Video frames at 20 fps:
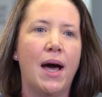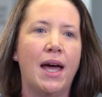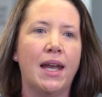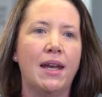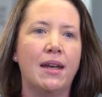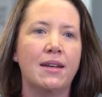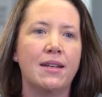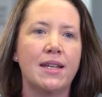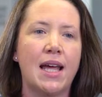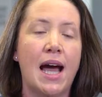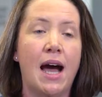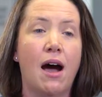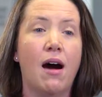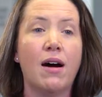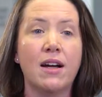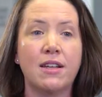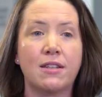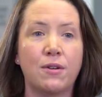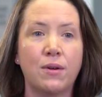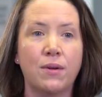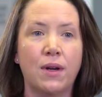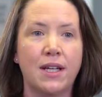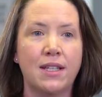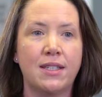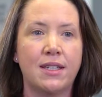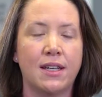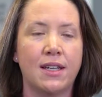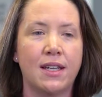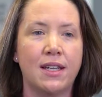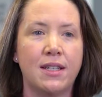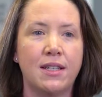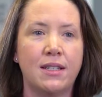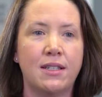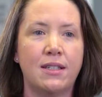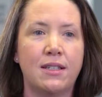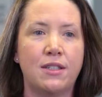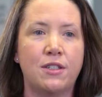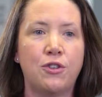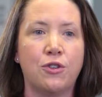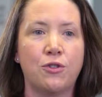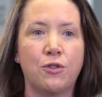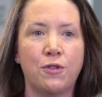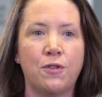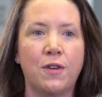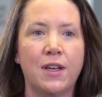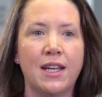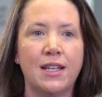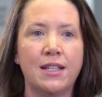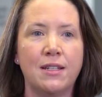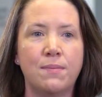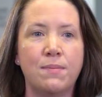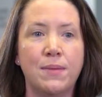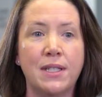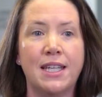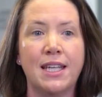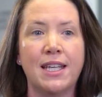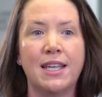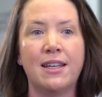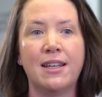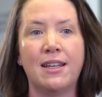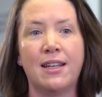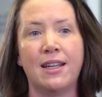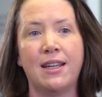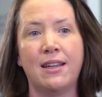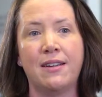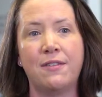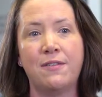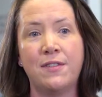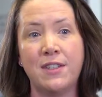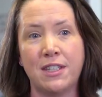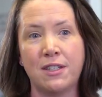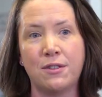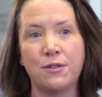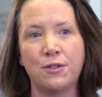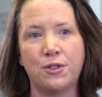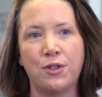And at high school, I studied geography, and particularly physical